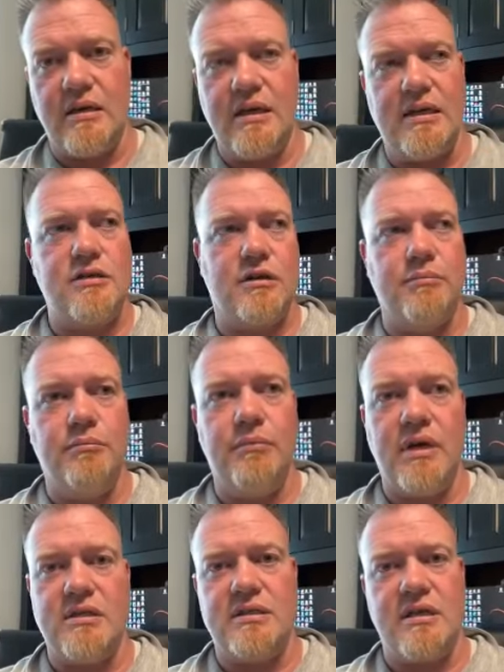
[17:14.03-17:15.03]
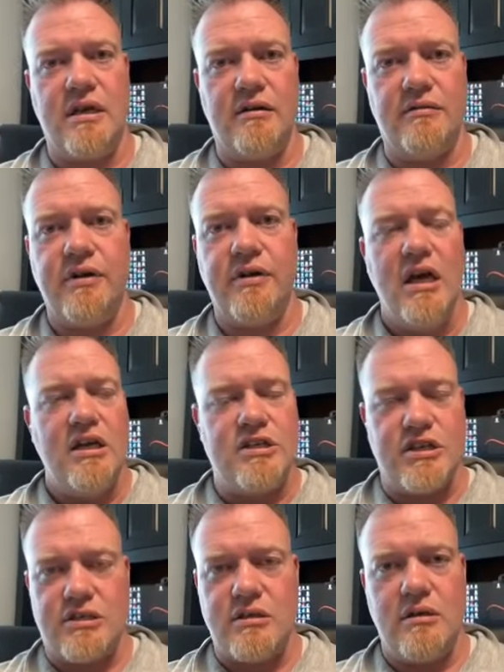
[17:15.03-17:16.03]
It took months of
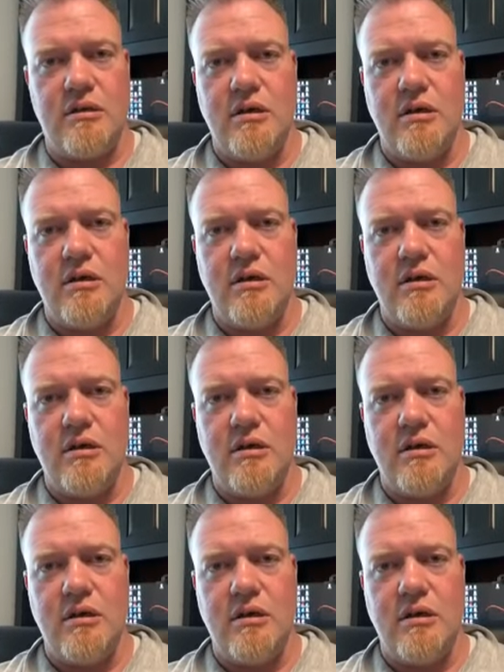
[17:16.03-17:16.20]
just,